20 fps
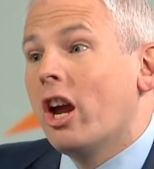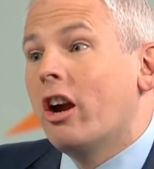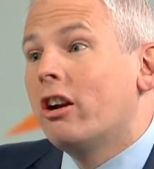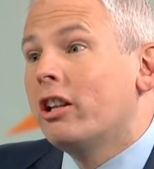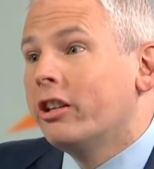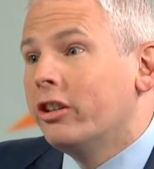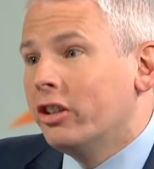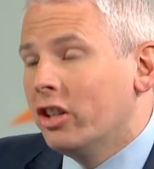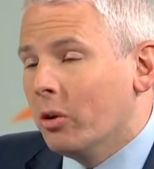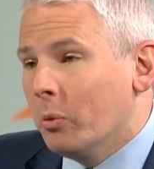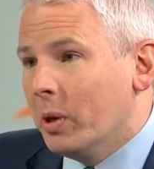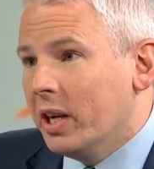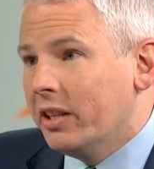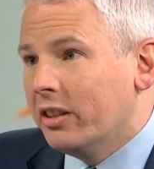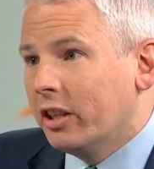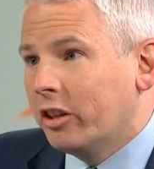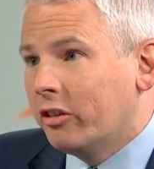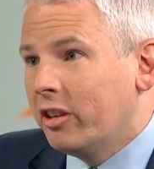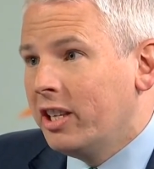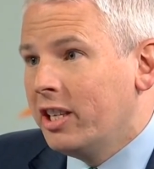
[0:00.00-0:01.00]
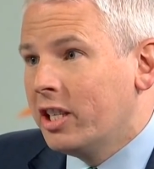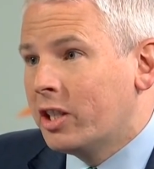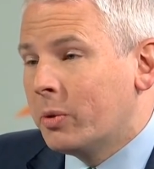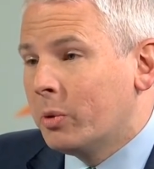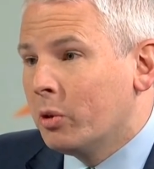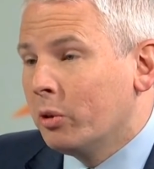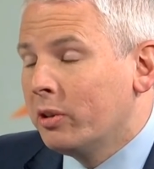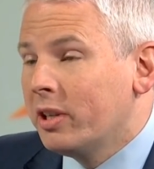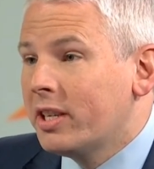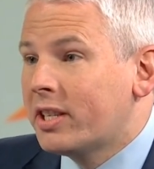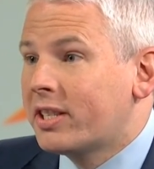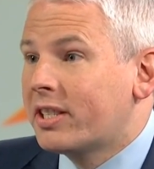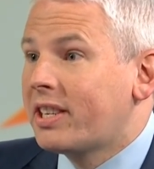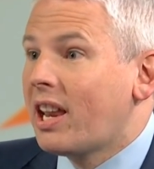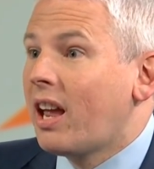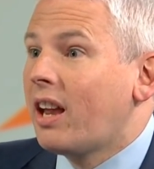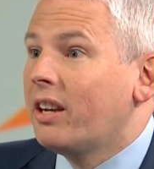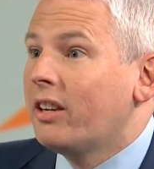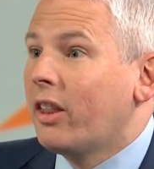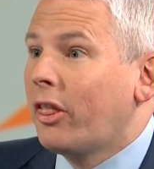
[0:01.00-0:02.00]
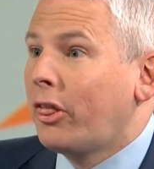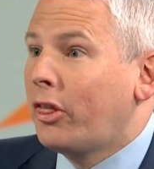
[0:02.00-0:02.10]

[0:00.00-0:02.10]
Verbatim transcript: earlier in the week the Greens would only stand